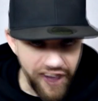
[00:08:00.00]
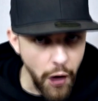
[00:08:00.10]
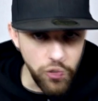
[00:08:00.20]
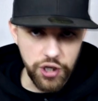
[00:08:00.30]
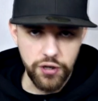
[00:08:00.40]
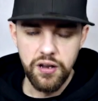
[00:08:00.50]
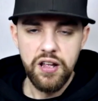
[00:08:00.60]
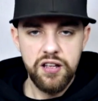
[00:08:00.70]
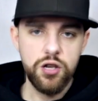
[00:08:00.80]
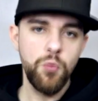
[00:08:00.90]
Falcon.
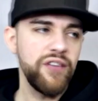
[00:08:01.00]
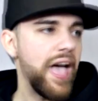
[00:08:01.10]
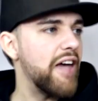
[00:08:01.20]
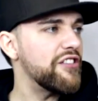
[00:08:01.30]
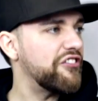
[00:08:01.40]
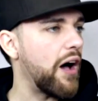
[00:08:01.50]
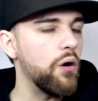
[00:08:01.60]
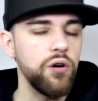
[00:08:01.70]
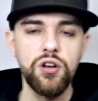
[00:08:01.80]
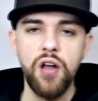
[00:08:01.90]
So we're getting the
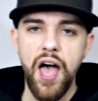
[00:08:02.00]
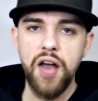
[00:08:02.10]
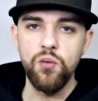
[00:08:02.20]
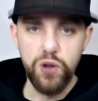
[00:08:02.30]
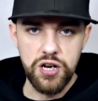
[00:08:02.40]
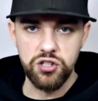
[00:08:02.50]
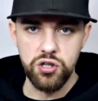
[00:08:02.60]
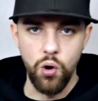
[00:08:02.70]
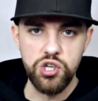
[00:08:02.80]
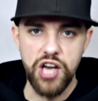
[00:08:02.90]
Falcon and Winter
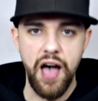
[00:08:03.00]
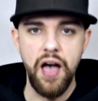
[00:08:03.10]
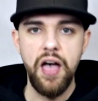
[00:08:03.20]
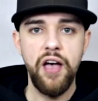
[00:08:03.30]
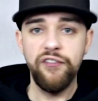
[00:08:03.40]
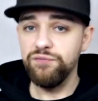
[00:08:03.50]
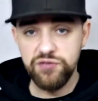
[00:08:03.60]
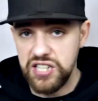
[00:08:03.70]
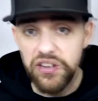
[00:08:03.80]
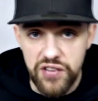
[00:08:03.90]
Soldier
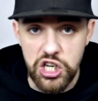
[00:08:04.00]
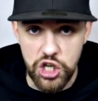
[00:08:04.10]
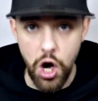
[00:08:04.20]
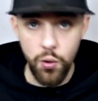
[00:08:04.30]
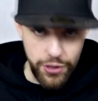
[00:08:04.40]
T V show